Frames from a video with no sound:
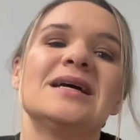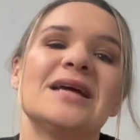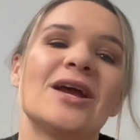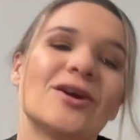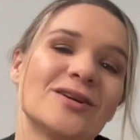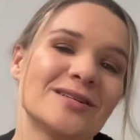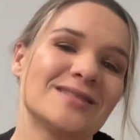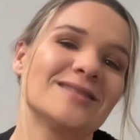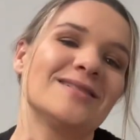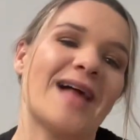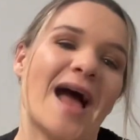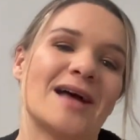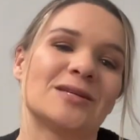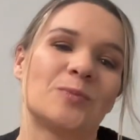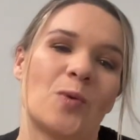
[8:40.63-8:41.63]
Here's the
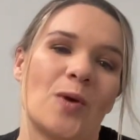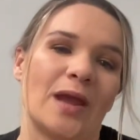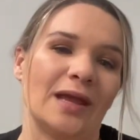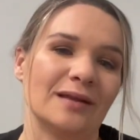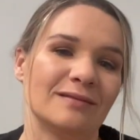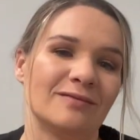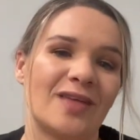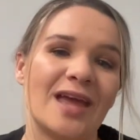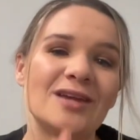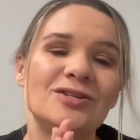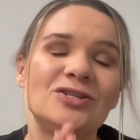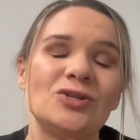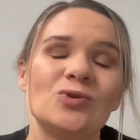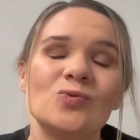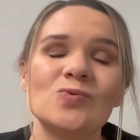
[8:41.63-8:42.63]
last point they
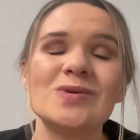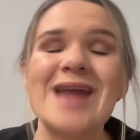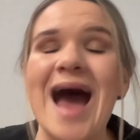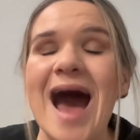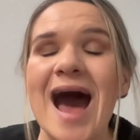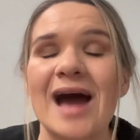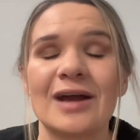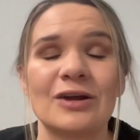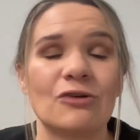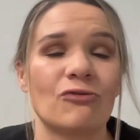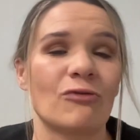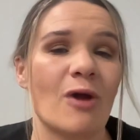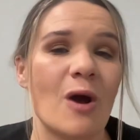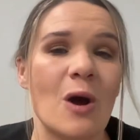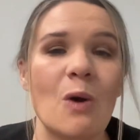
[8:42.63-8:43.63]
do not
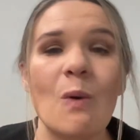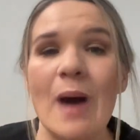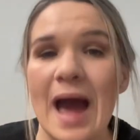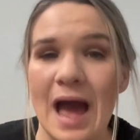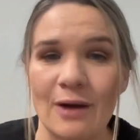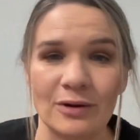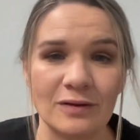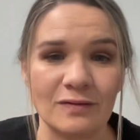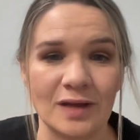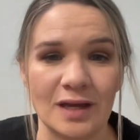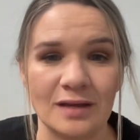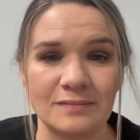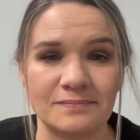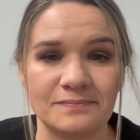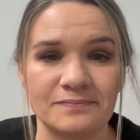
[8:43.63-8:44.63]
grow out of
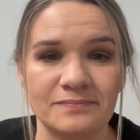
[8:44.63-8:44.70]
it.